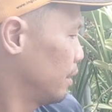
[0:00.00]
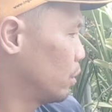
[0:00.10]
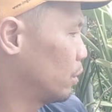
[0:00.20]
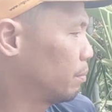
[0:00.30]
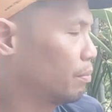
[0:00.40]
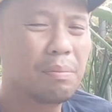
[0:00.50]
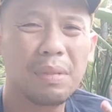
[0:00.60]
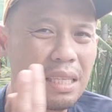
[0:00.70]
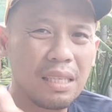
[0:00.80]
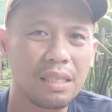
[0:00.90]
So,
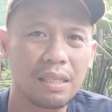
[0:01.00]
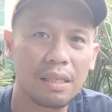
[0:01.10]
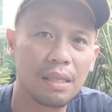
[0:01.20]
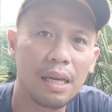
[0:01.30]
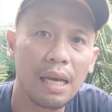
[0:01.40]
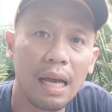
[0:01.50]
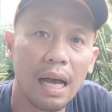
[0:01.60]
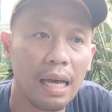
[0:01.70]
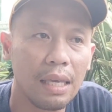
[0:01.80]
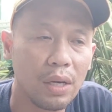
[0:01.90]
but
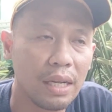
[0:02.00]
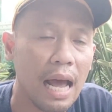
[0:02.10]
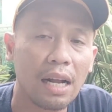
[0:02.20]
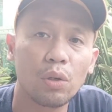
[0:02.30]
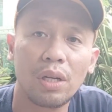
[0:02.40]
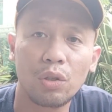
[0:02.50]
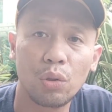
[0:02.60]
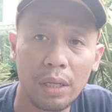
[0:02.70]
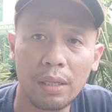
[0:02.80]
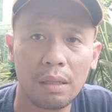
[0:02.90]
you can actually
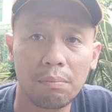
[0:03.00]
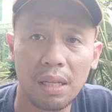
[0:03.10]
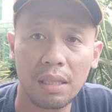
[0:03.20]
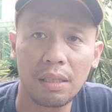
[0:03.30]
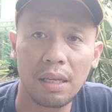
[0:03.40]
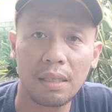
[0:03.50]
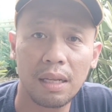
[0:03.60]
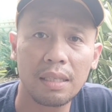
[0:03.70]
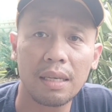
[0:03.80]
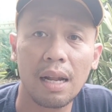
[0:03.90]
treat it, but it
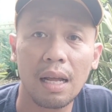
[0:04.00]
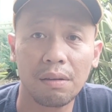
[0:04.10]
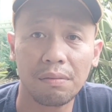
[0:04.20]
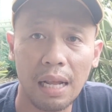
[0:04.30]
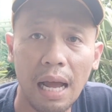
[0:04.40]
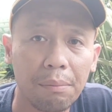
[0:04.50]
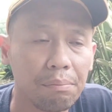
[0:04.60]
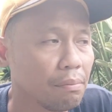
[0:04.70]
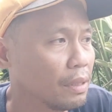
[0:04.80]
takes a lot of time.